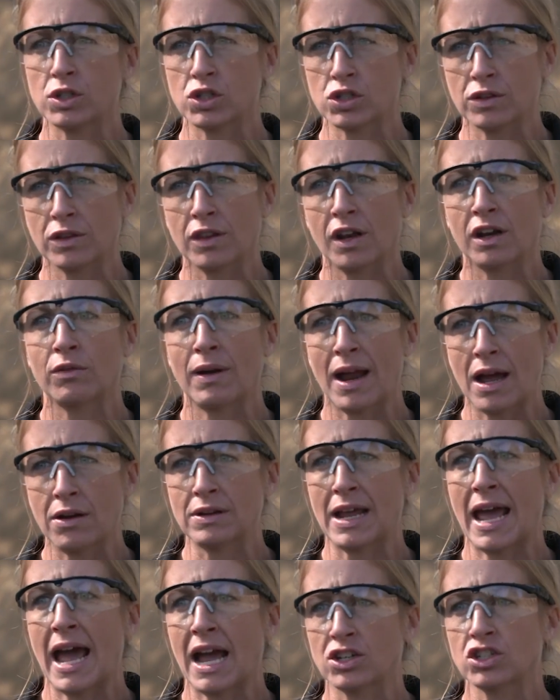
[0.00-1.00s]
ensure that a
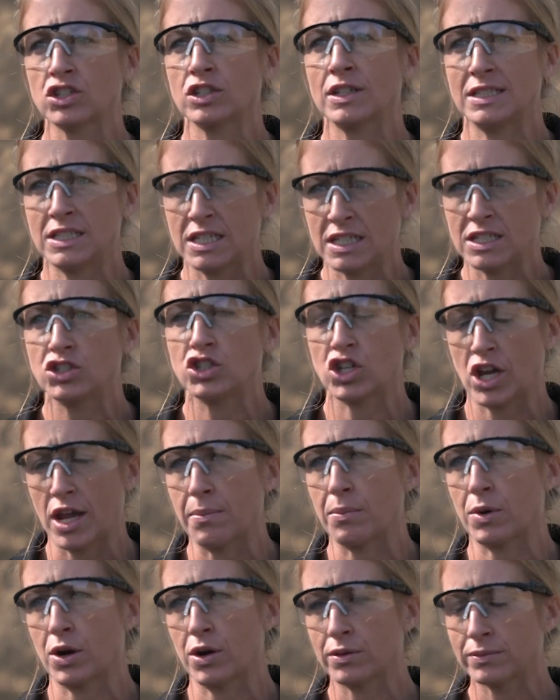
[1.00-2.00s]
round actually did
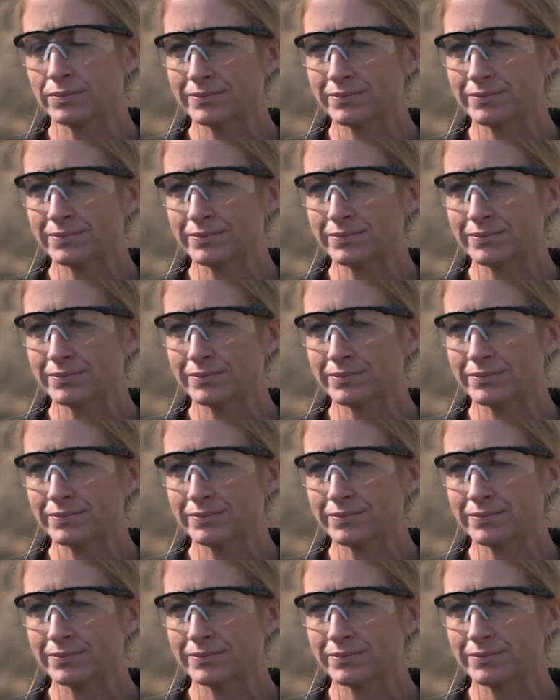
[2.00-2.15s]
chamber.